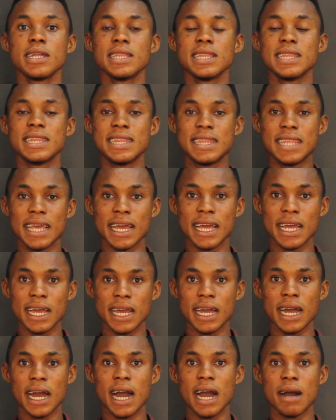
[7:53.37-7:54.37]

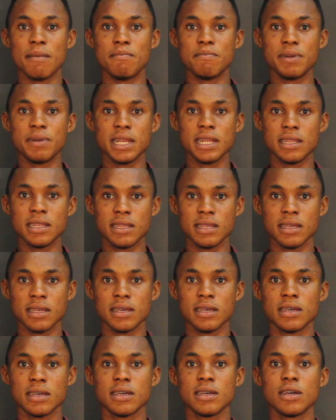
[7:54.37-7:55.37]
the
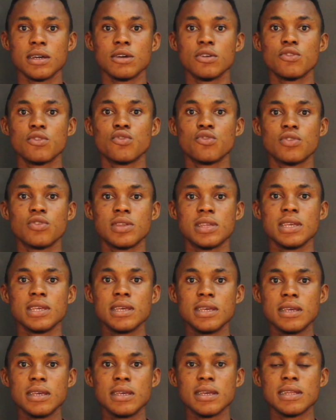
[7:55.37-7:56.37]
ability to
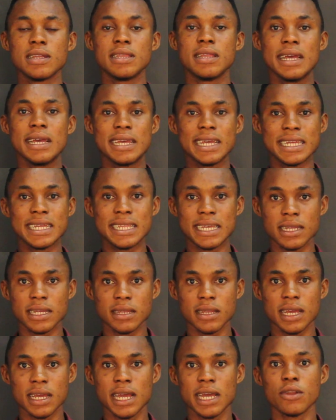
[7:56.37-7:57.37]
see the
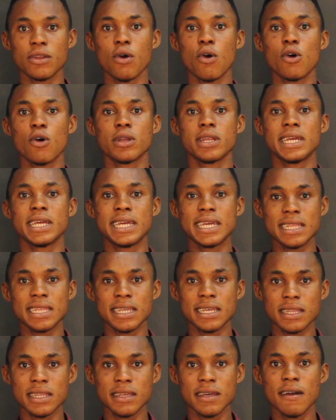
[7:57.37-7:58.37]
hidden and
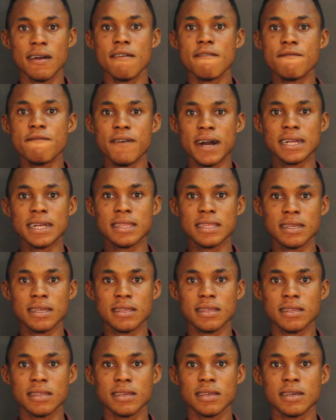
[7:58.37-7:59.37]
unhidden
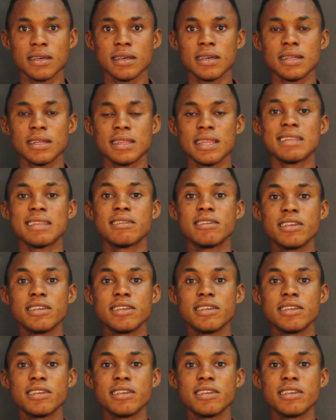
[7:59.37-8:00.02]
factors that